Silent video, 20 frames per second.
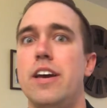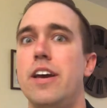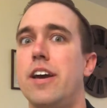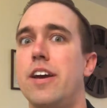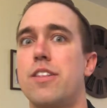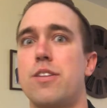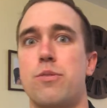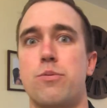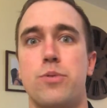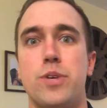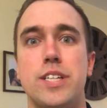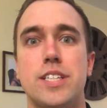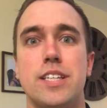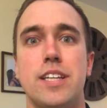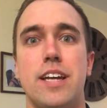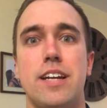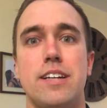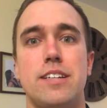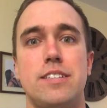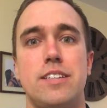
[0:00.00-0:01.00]
And the reason
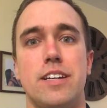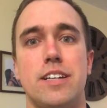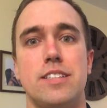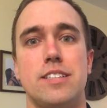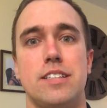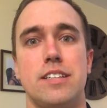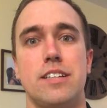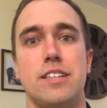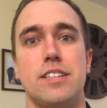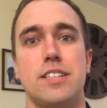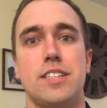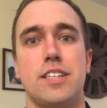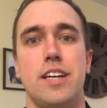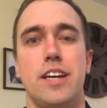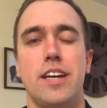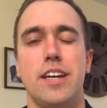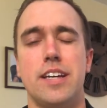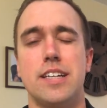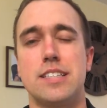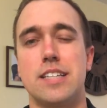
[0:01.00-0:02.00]
that it does this
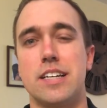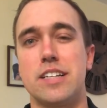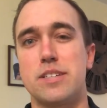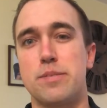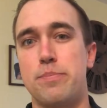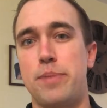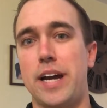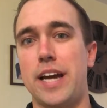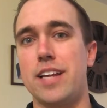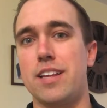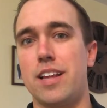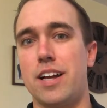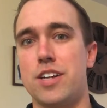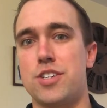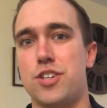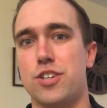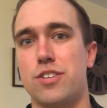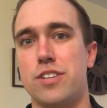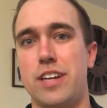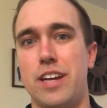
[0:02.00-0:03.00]
is that it's
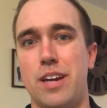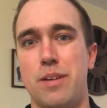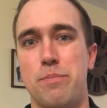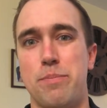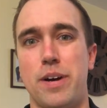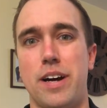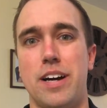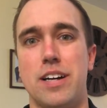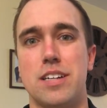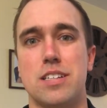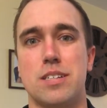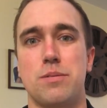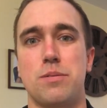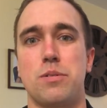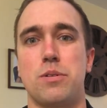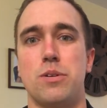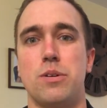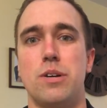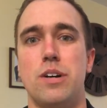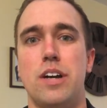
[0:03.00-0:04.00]
biologically
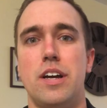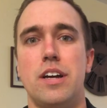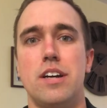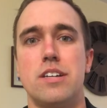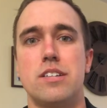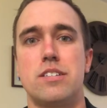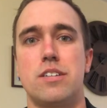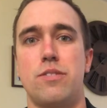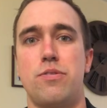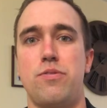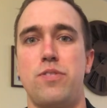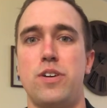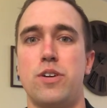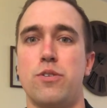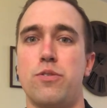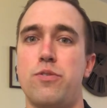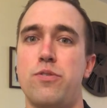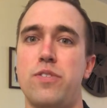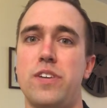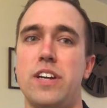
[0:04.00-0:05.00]
impossible to feel
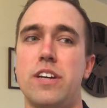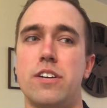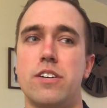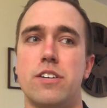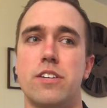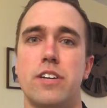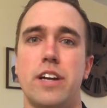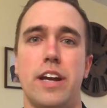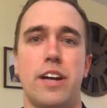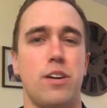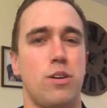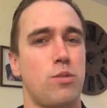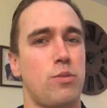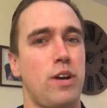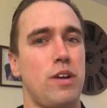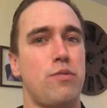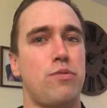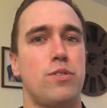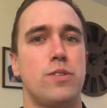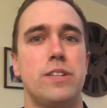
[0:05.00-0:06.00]
fear and
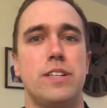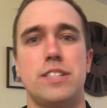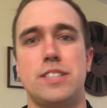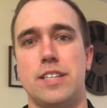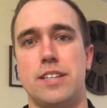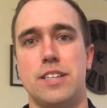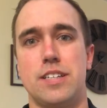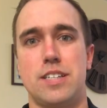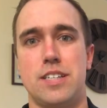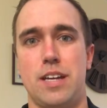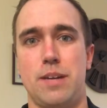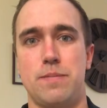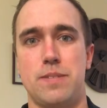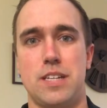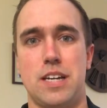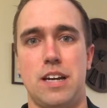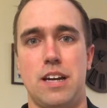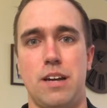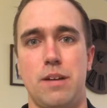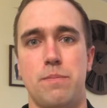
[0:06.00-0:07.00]
gratefulness at the same
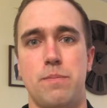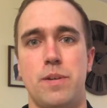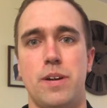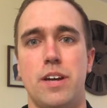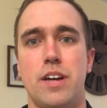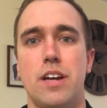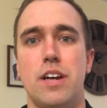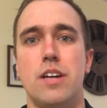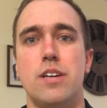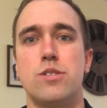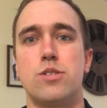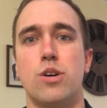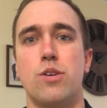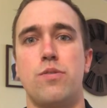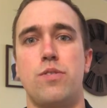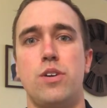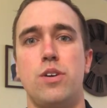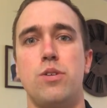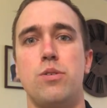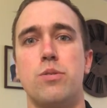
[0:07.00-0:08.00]
time. So
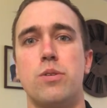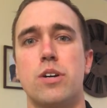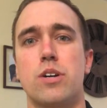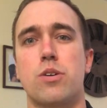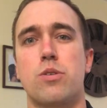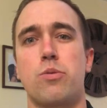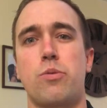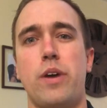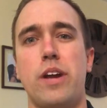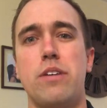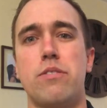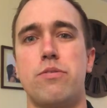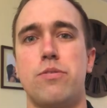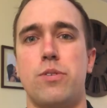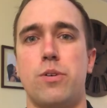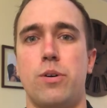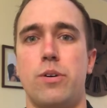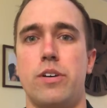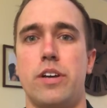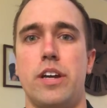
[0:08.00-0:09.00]
if you are
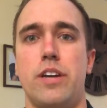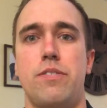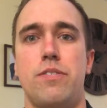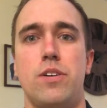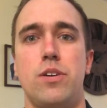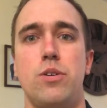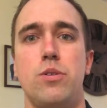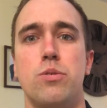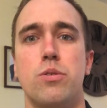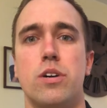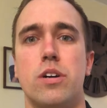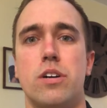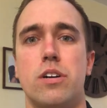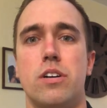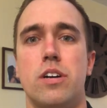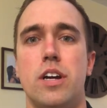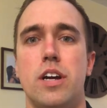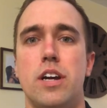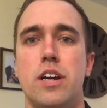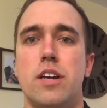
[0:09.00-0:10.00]
grateful, if you
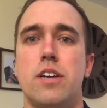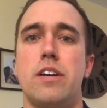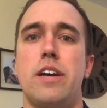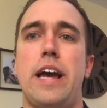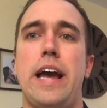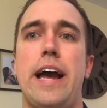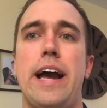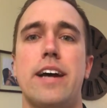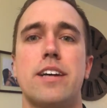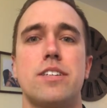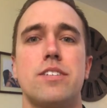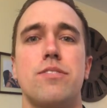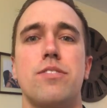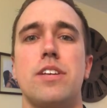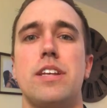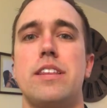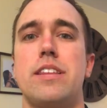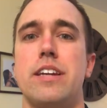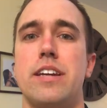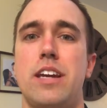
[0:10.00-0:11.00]
are actively
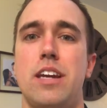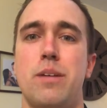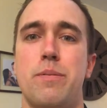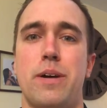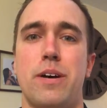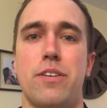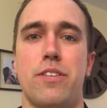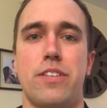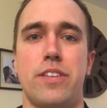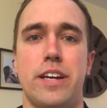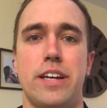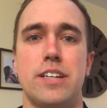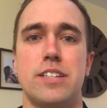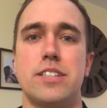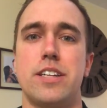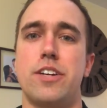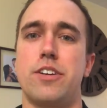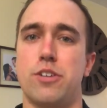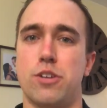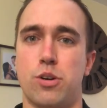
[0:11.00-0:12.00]
thinking about things
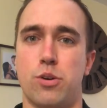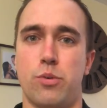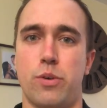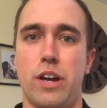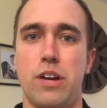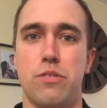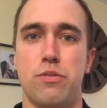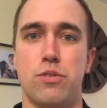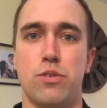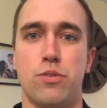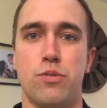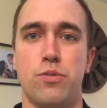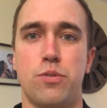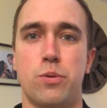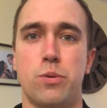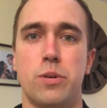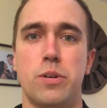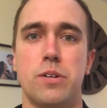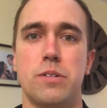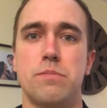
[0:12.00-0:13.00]
that you're grateful
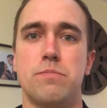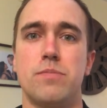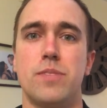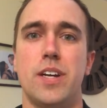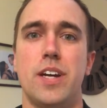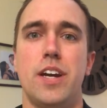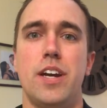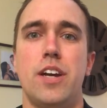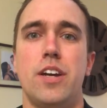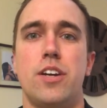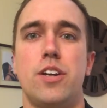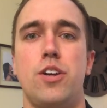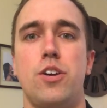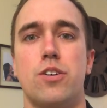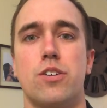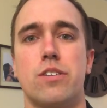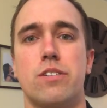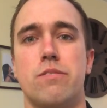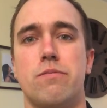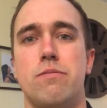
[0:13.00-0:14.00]
for,
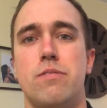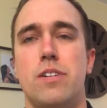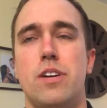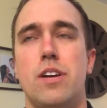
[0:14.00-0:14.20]
your